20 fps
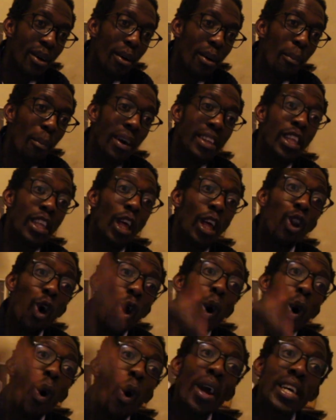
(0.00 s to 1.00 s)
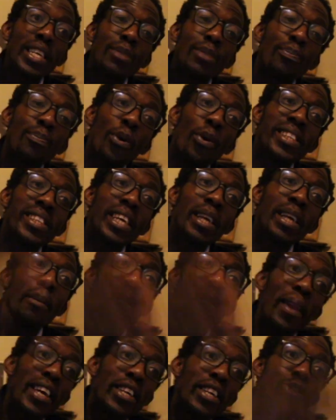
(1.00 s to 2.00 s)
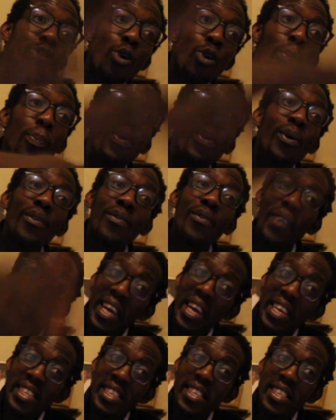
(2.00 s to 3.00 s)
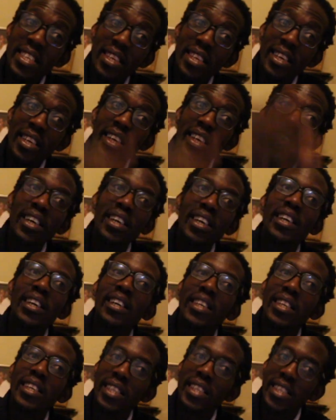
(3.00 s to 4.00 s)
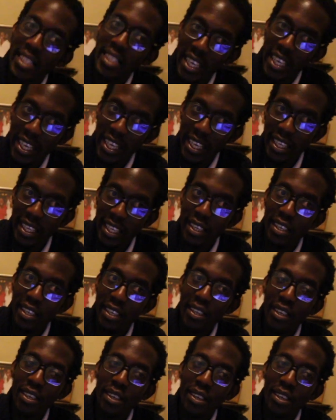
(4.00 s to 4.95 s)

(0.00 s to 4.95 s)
But the law is put in place to prevent sin.